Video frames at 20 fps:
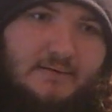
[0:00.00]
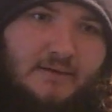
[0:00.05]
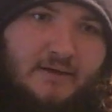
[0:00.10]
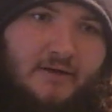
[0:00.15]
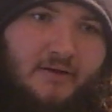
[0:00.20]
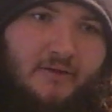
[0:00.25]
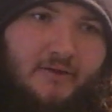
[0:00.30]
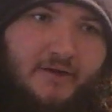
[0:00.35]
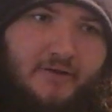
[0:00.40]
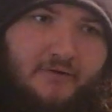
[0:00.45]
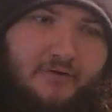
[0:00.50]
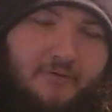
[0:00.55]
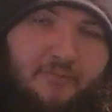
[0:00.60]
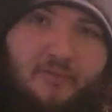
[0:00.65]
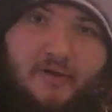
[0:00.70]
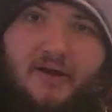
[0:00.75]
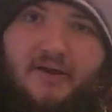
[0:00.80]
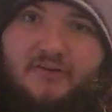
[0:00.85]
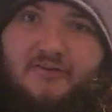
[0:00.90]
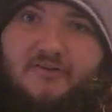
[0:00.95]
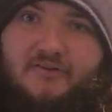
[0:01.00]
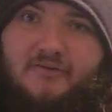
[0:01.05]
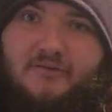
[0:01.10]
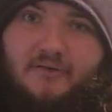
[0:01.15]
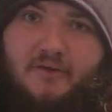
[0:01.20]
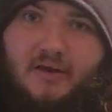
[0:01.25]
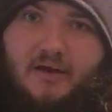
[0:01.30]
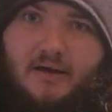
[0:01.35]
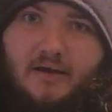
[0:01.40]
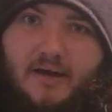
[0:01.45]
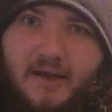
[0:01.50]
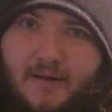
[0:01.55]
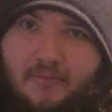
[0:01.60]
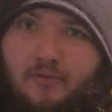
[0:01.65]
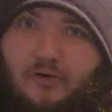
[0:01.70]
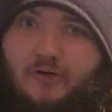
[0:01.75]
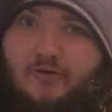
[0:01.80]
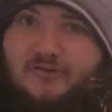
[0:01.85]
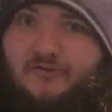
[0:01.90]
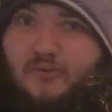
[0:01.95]
they replace
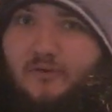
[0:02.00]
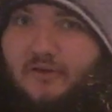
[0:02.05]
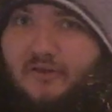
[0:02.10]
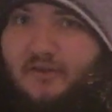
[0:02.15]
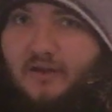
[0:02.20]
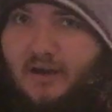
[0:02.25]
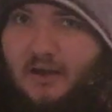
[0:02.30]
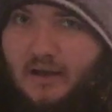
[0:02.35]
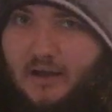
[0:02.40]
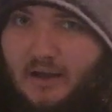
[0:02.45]
Ambrose with